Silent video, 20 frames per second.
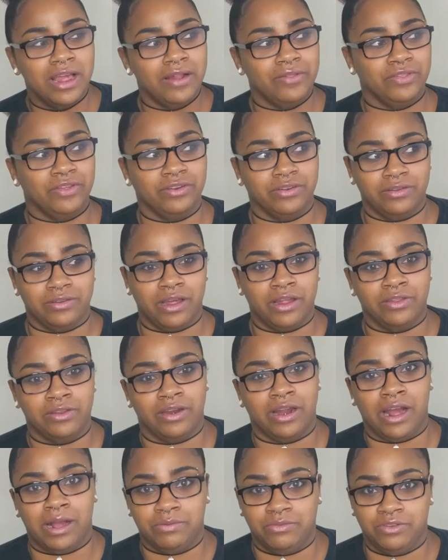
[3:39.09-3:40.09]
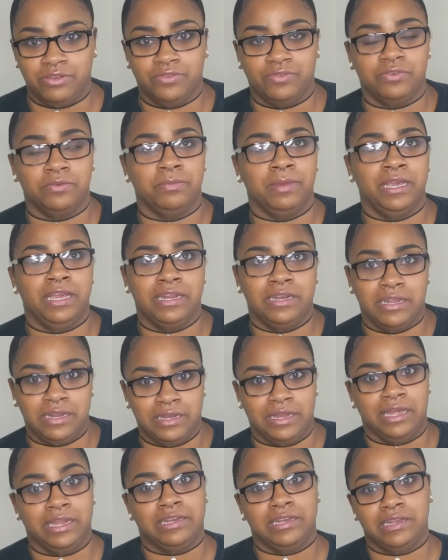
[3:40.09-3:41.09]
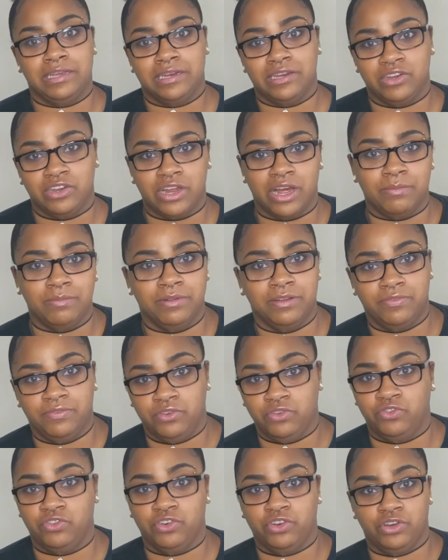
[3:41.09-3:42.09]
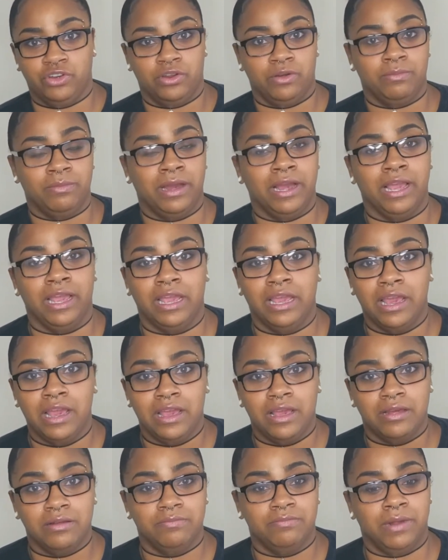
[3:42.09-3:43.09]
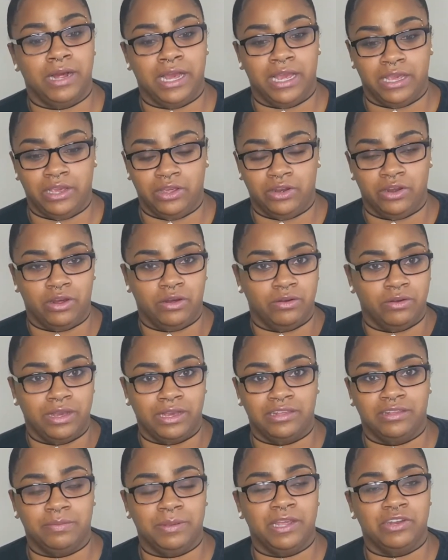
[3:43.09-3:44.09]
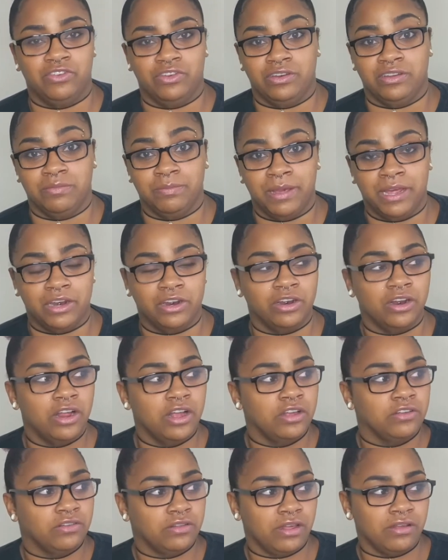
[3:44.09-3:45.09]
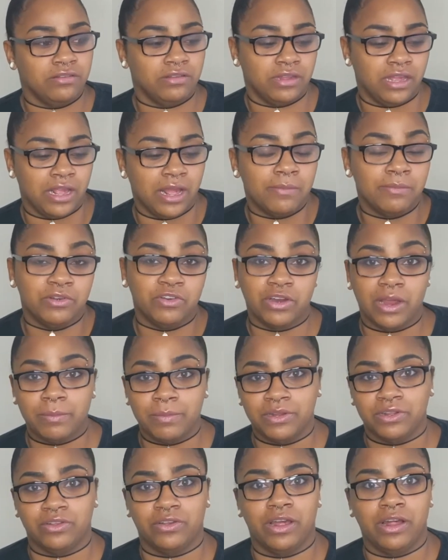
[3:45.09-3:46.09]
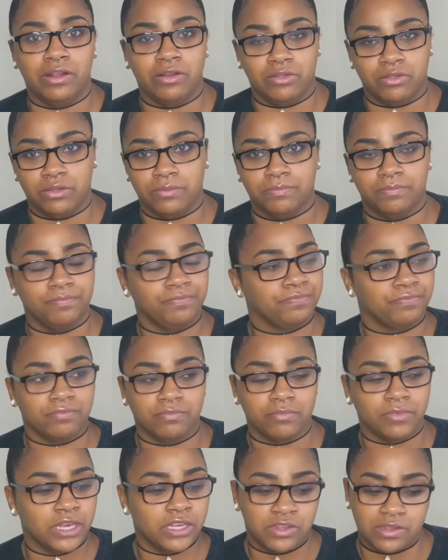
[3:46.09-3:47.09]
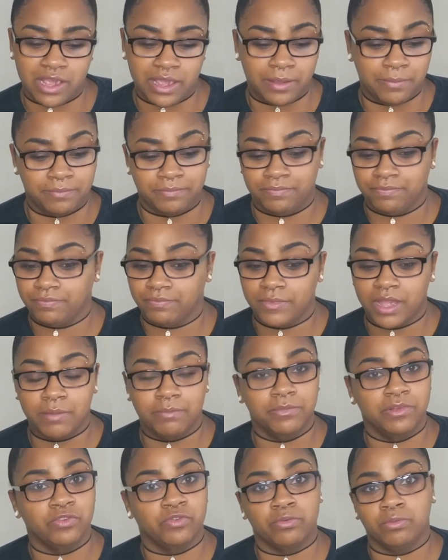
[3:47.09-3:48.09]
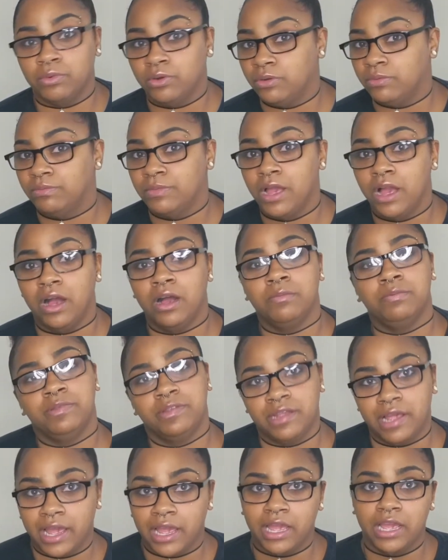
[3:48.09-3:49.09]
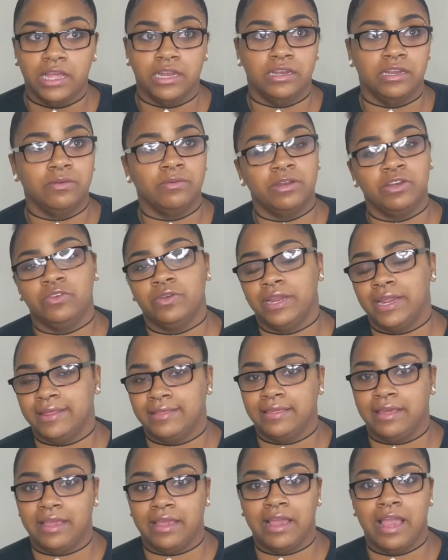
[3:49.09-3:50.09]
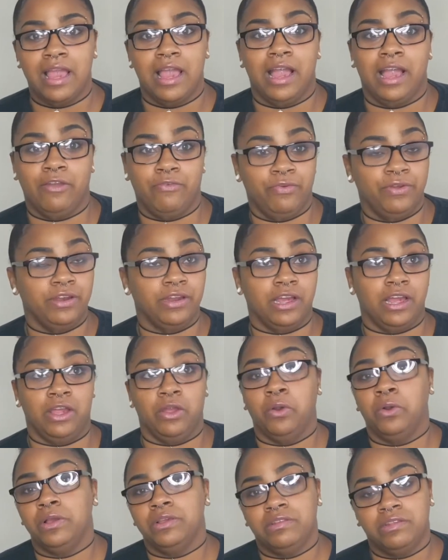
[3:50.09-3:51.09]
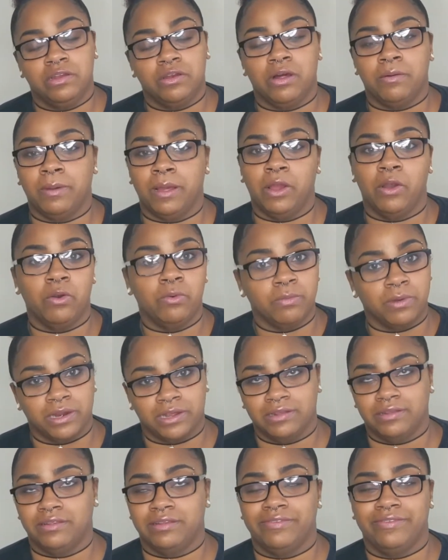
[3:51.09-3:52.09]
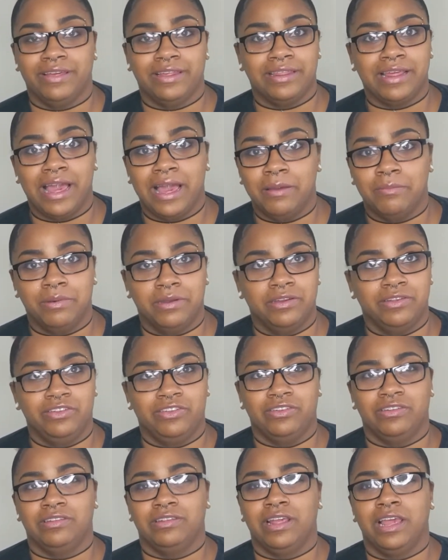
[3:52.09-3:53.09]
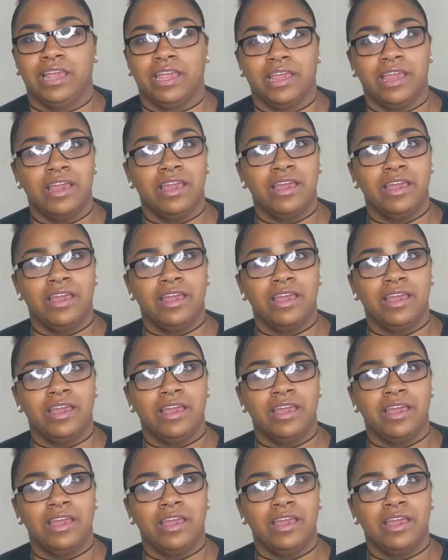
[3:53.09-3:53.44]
there's other options for me. And then like to get a job in the future, my expansion is better. So I was like, I'm gonna try mental health. Same. Miserable, upset, didn't want to do anything. I always did all my homework and stuff like that, but it's just like,